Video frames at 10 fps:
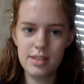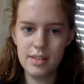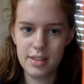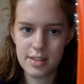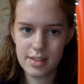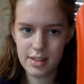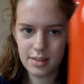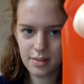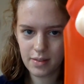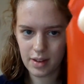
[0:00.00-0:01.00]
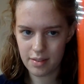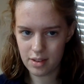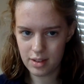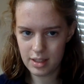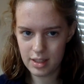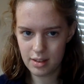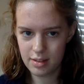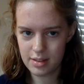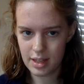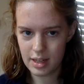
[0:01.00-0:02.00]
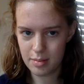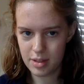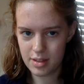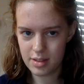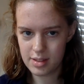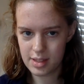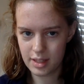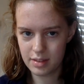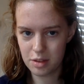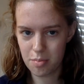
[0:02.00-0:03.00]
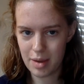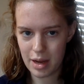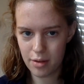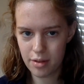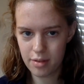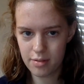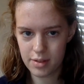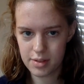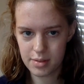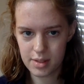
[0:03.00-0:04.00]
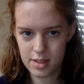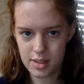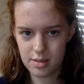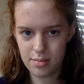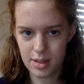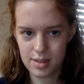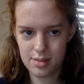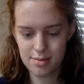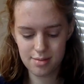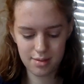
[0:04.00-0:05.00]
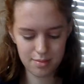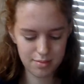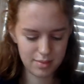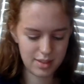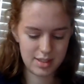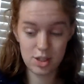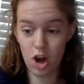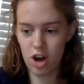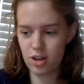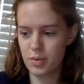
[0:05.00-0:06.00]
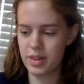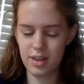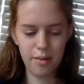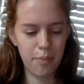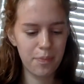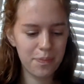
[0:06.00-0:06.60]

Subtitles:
You can see we have a little diamond. It's like a little mouth. If you squeeze it, you can talk with it.